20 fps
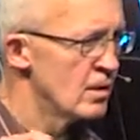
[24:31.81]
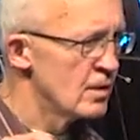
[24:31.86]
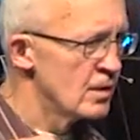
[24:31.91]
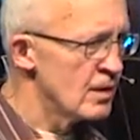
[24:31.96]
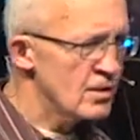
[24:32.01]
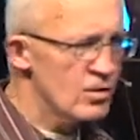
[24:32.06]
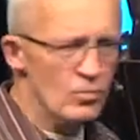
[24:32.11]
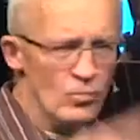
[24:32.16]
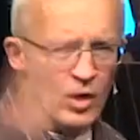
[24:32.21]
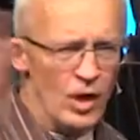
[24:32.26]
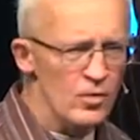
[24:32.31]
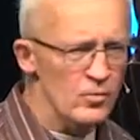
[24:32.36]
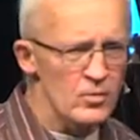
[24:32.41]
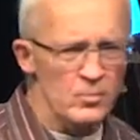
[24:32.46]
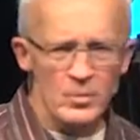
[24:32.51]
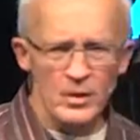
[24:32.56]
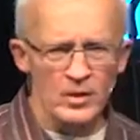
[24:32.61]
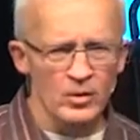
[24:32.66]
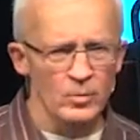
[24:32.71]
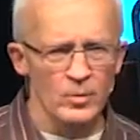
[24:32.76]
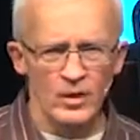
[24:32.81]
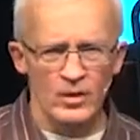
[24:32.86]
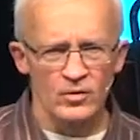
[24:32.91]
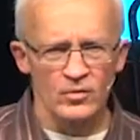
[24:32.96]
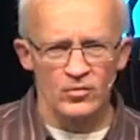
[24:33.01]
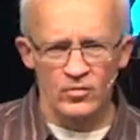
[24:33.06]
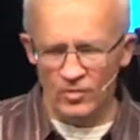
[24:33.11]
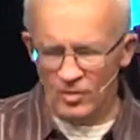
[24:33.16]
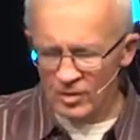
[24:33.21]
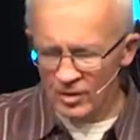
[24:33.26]
Nothing wrong with bigger
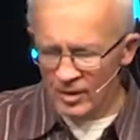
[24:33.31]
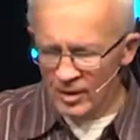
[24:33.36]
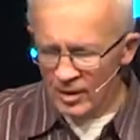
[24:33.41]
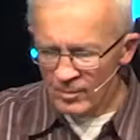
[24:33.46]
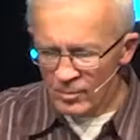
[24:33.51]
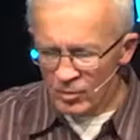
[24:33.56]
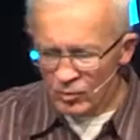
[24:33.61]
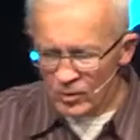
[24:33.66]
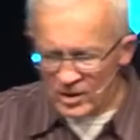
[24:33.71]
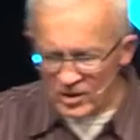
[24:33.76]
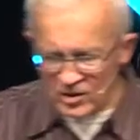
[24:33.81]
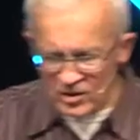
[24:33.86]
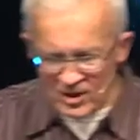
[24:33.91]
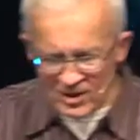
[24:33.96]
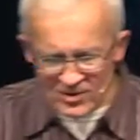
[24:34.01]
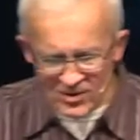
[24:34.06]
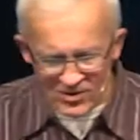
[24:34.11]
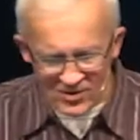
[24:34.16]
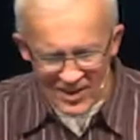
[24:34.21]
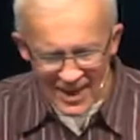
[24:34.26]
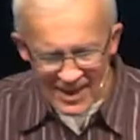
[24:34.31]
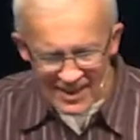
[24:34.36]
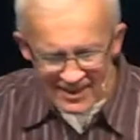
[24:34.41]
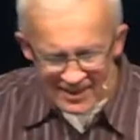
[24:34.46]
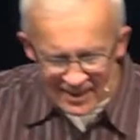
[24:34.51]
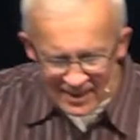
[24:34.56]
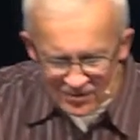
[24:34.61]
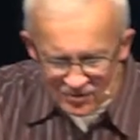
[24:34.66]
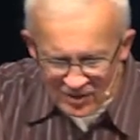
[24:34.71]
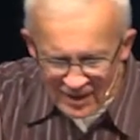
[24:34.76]
barns. But what does Jesus say? He
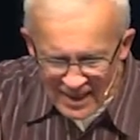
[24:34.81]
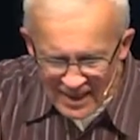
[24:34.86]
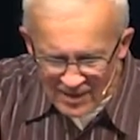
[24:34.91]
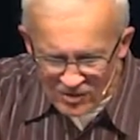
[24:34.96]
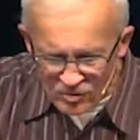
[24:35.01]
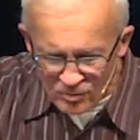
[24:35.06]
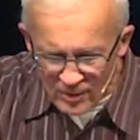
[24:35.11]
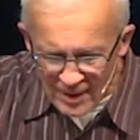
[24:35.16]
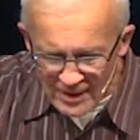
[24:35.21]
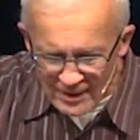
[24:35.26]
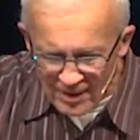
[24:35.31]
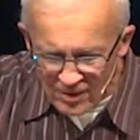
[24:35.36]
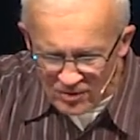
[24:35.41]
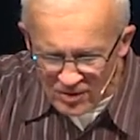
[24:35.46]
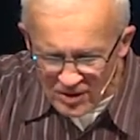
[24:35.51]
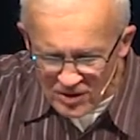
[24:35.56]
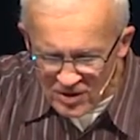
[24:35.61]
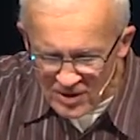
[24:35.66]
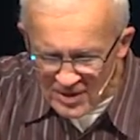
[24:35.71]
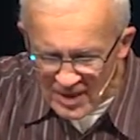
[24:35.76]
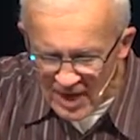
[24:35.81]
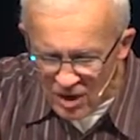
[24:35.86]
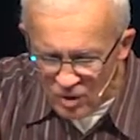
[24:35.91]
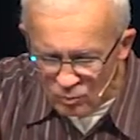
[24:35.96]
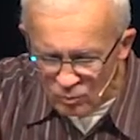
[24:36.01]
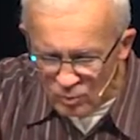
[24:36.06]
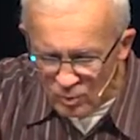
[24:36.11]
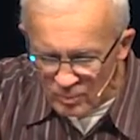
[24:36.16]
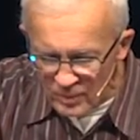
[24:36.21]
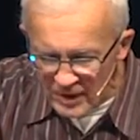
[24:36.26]
gives the answer right there. This is how it
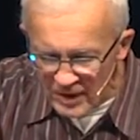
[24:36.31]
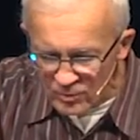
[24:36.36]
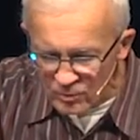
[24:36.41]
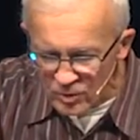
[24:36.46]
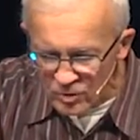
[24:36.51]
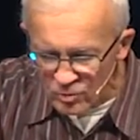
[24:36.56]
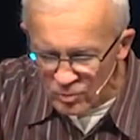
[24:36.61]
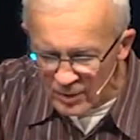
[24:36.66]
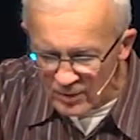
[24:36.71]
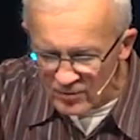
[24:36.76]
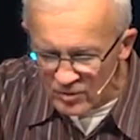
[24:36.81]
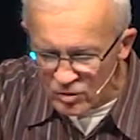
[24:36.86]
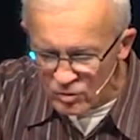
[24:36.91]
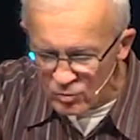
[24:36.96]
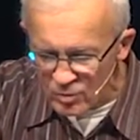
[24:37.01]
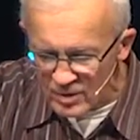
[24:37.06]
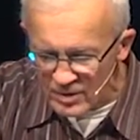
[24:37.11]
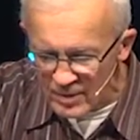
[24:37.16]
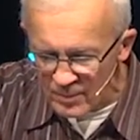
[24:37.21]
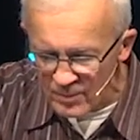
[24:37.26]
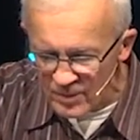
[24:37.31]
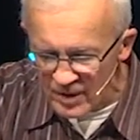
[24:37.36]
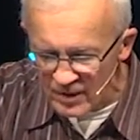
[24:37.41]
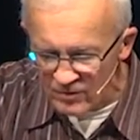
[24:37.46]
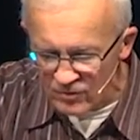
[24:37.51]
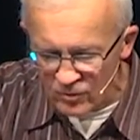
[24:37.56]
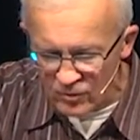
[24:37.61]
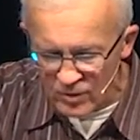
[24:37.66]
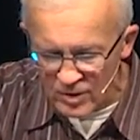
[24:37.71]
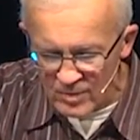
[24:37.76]
will be with whoever stores up things
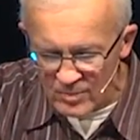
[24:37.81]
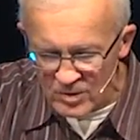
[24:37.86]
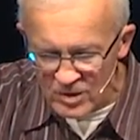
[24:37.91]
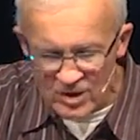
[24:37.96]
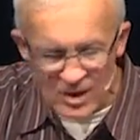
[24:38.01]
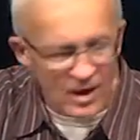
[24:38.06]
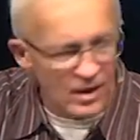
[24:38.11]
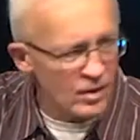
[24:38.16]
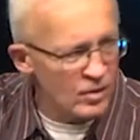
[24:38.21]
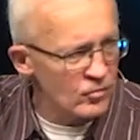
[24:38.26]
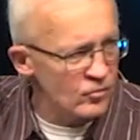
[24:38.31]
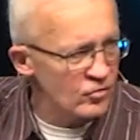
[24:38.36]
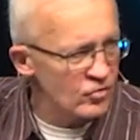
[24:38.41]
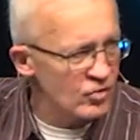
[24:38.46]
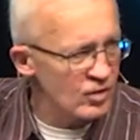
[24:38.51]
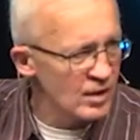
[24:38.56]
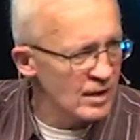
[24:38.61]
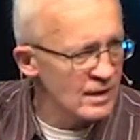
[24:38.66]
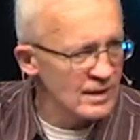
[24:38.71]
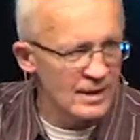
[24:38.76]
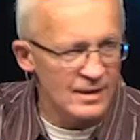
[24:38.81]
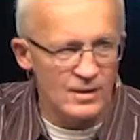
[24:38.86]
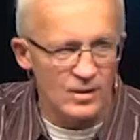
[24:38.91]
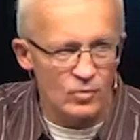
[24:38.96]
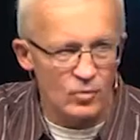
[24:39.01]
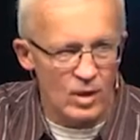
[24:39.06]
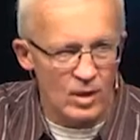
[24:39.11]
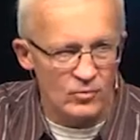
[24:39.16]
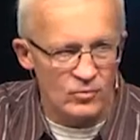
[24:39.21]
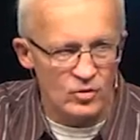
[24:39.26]
for themselves. Nothing
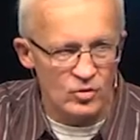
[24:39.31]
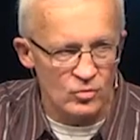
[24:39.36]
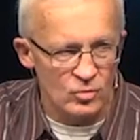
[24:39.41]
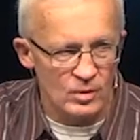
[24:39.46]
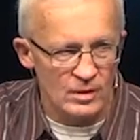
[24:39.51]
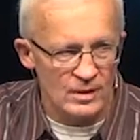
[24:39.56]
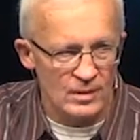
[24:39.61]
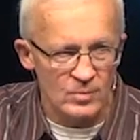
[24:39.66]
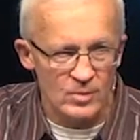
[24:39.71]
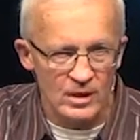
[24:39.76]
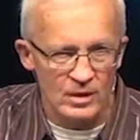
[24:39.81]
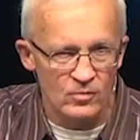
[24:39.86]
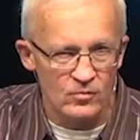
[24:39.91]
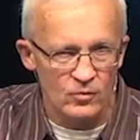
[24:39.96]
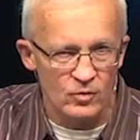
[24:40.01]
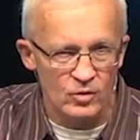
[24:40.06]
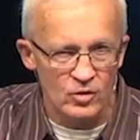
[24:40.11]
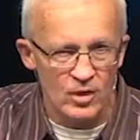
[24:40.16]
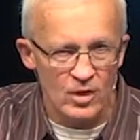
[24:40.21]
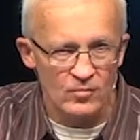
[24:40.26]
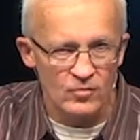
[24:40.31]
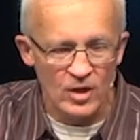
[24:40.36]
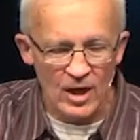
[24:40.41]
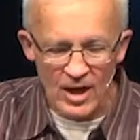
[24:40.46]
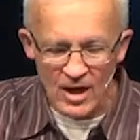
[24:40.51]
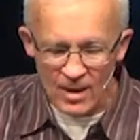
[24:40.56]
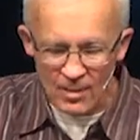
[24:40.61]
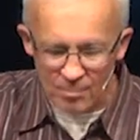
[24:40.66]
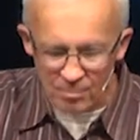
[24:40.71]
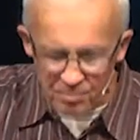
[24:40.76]
wrong with storing up things for yourselves,
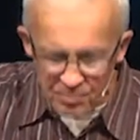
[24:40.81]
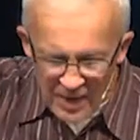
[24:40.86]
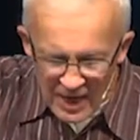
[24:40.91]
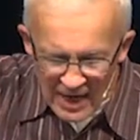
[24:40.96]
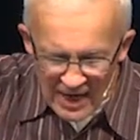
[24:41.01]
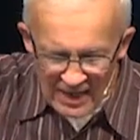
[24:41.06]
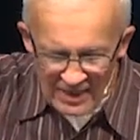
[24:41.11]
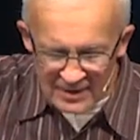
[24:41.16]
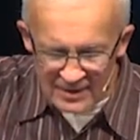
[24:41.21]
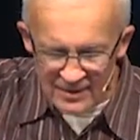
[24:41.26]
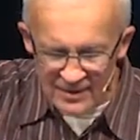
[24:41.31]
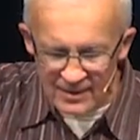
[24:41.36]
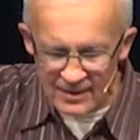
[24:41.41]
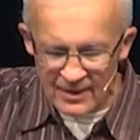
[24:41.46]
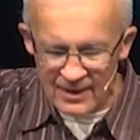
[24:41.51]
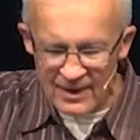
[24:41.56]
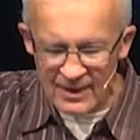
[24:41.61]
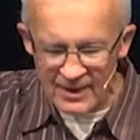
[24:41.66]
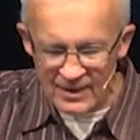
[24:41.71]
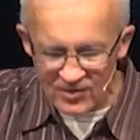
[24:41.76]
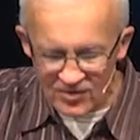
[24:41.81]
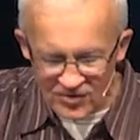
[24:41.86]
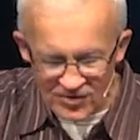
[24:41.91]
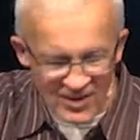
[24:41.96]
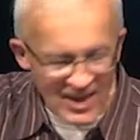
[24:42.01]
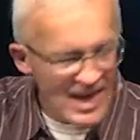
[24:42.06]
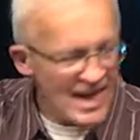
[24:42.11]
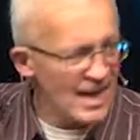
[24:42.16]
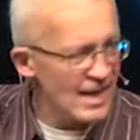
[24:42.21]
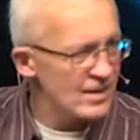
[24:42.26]
but is
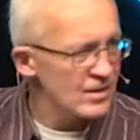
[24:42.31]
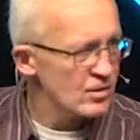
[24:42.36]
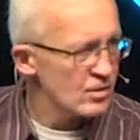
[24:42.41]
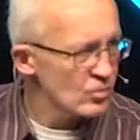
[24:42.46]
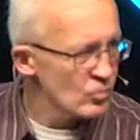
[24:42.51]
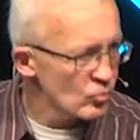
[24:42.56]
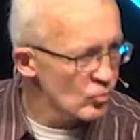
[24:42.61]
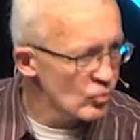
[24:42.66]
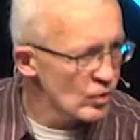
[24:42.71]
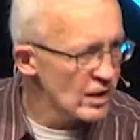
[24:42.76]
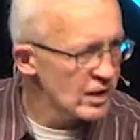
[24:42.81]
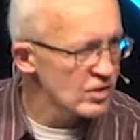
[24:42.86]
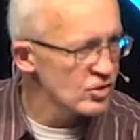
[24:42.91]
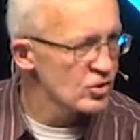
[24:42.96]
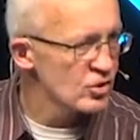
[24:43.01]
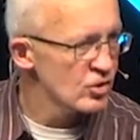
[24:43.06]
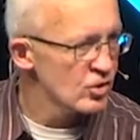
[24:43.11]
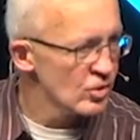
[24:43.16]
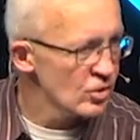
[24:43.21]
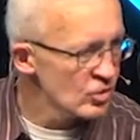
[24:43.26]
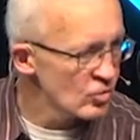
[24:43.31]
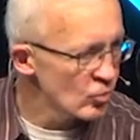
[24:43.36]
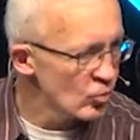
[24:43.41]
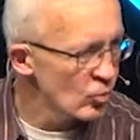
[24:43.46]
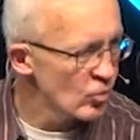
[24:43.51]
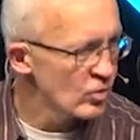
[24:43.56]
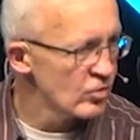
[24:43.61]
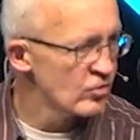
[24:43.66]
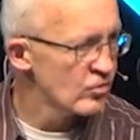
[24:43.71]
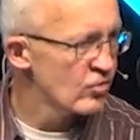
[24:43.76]
not rich
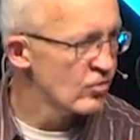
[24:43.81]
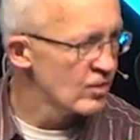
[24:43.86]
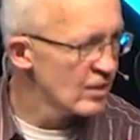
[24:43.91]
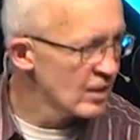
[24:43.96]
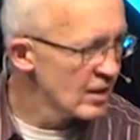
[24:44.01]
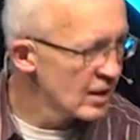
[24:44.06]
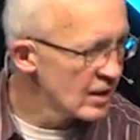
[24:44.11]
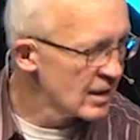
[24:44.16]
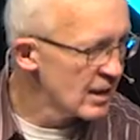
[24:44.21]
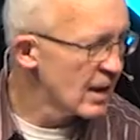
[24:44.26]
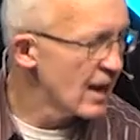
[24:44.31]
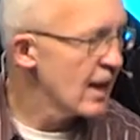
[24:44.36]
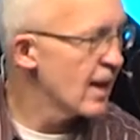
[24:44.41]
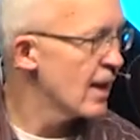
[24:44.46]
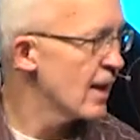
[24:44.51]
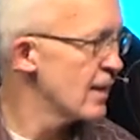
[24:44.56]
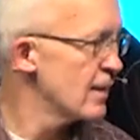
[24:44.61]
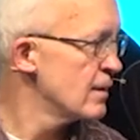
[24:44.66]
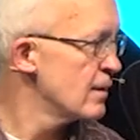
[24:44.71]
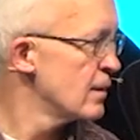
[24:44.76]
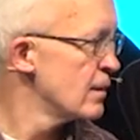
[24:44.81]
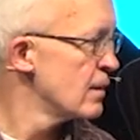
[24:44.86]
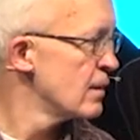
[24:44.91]
towards God.